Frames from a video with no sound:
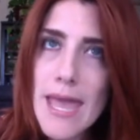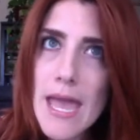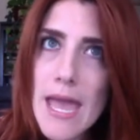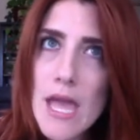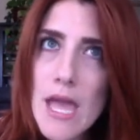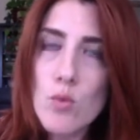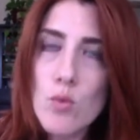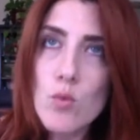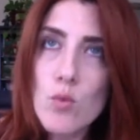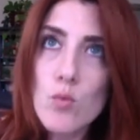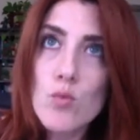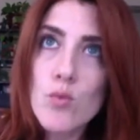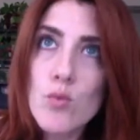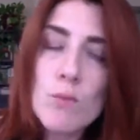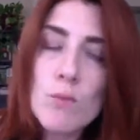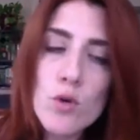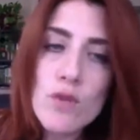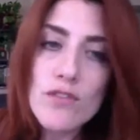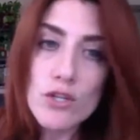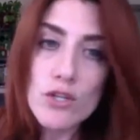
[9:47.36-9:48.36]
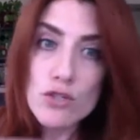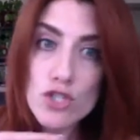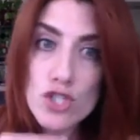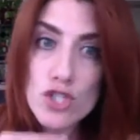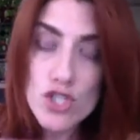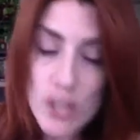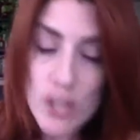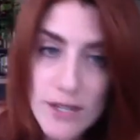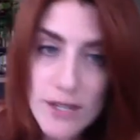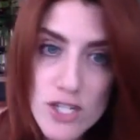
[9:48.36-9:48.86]
Remove your
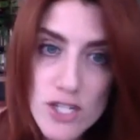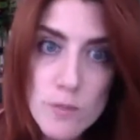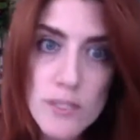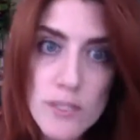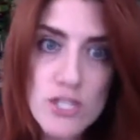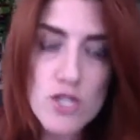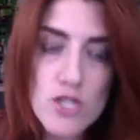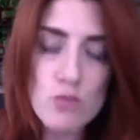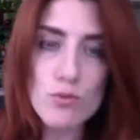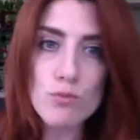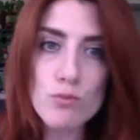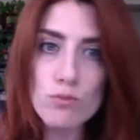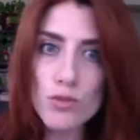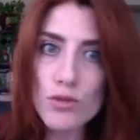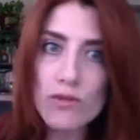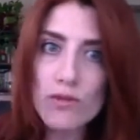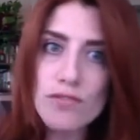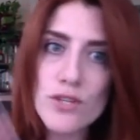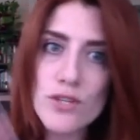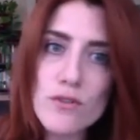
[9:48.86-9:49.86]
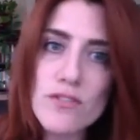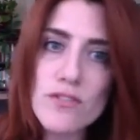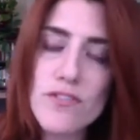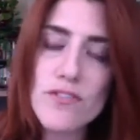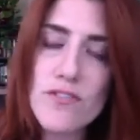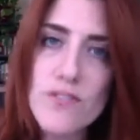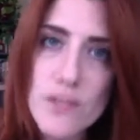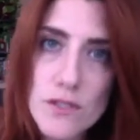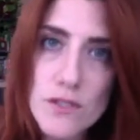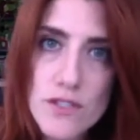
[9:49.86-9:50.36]
judgments, remove your
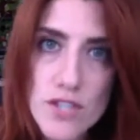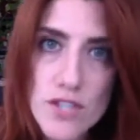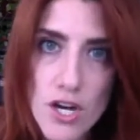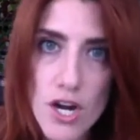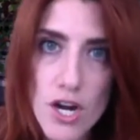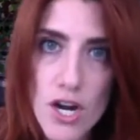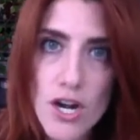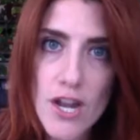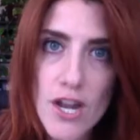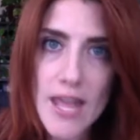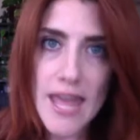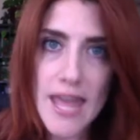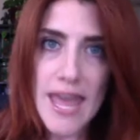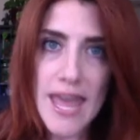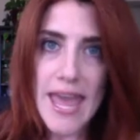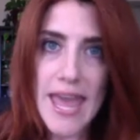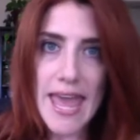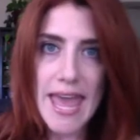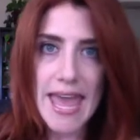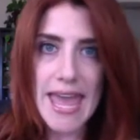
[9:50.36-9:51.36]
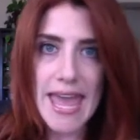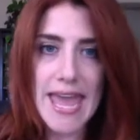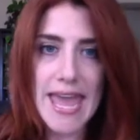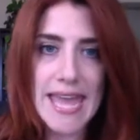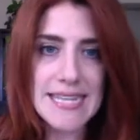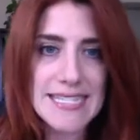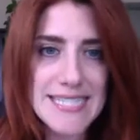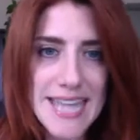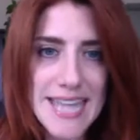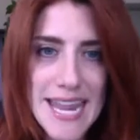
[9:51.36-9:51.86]
filter, and
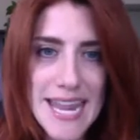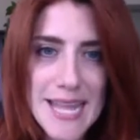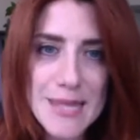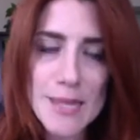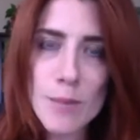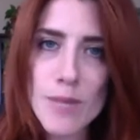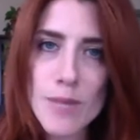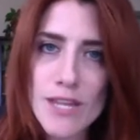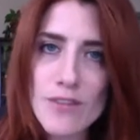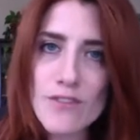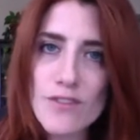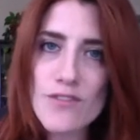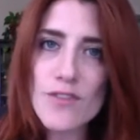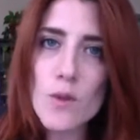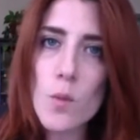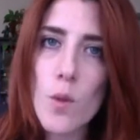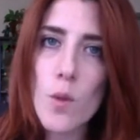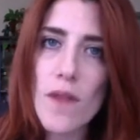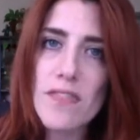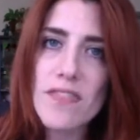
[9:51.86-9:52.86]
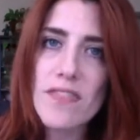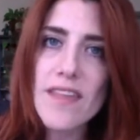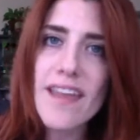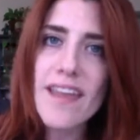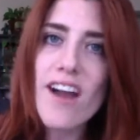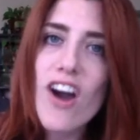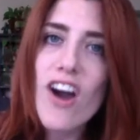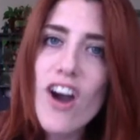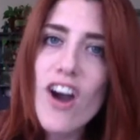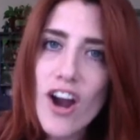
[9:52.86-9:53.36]
take them in for what they
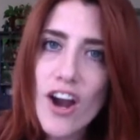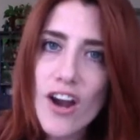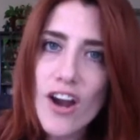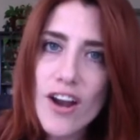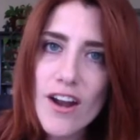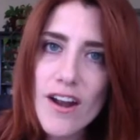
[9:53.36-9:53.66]
are.